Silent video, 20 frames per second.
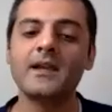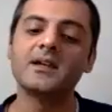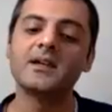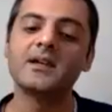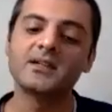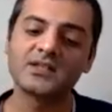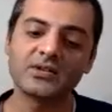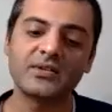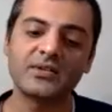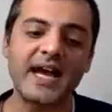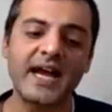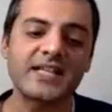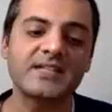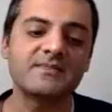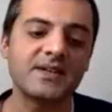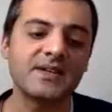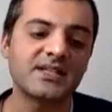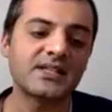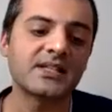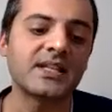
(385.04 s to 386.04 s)
So that's
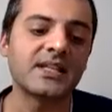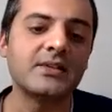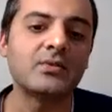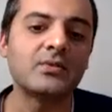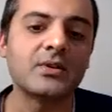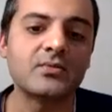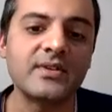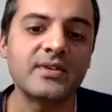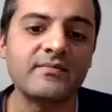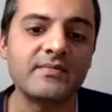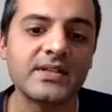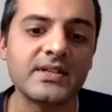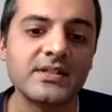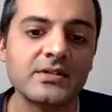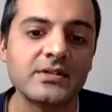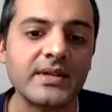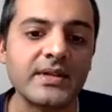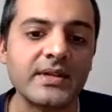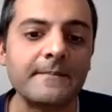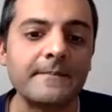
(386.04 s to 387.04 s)
basically what we've been
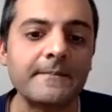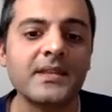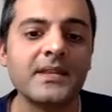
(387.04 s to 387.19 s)
doing.